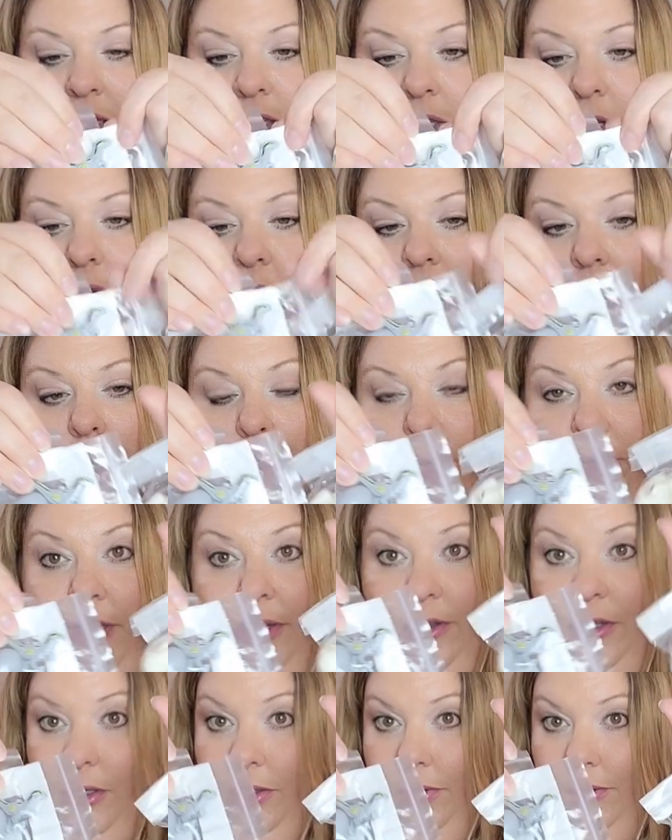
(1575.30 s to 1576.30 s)
And so I'll
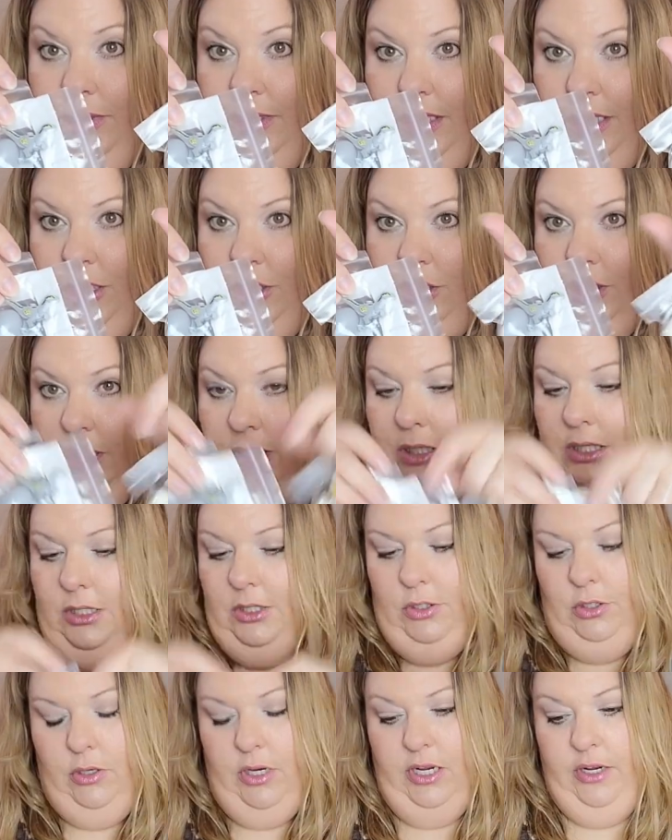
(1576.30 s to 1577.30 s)
put those each in an
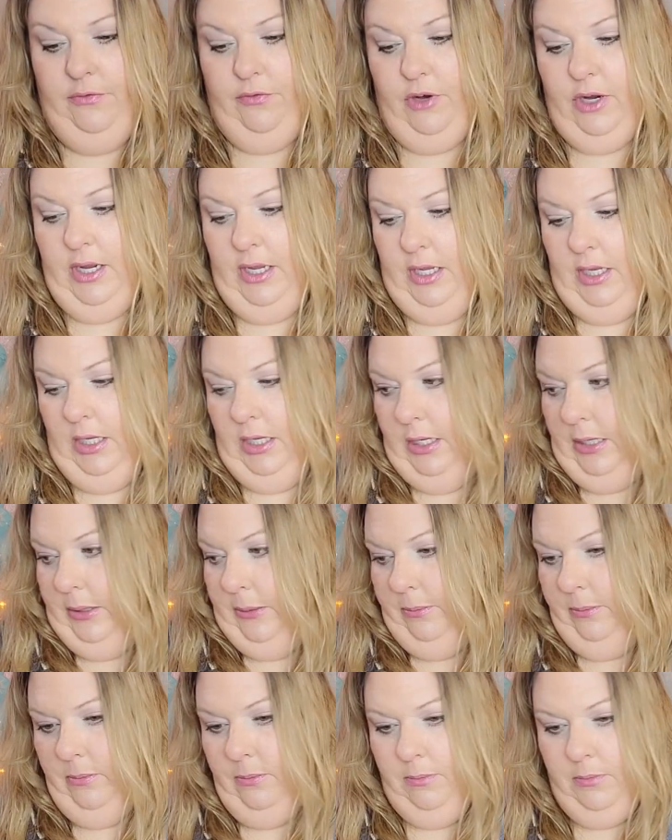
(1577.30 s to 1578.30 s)
Easter egg for
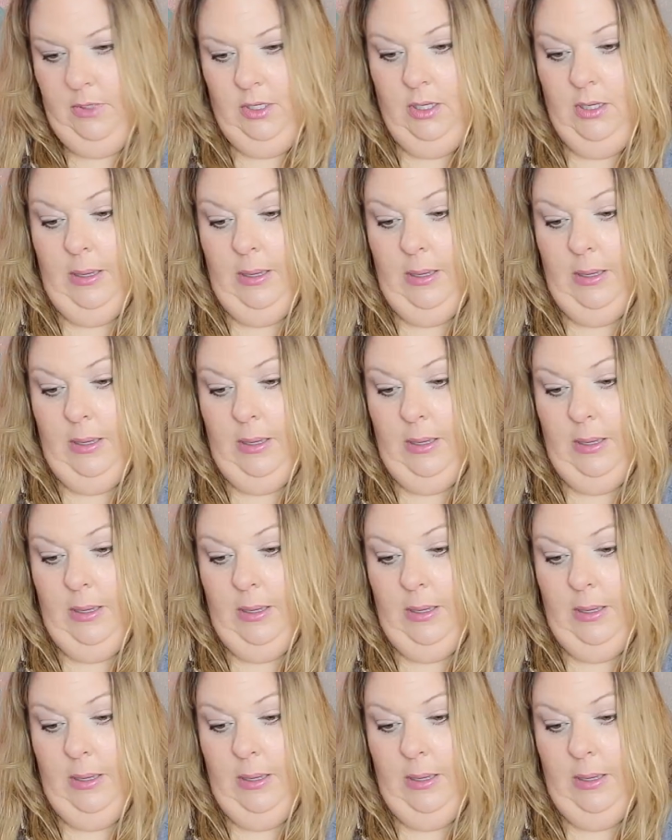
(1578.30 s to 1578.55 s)
him